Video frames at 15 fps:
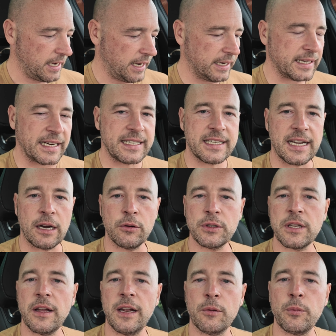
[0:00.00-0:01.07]
And I
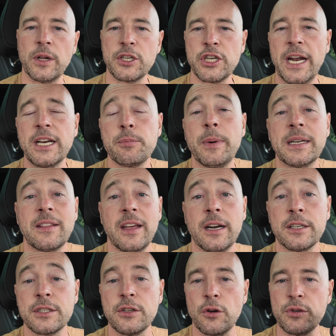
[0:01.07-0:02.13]
doubt it will change, but there
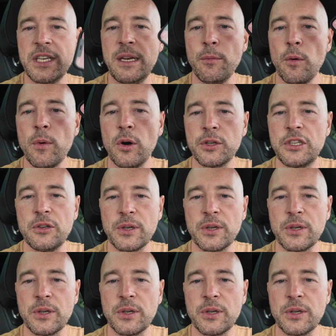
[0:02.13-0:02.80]
is no demo mode.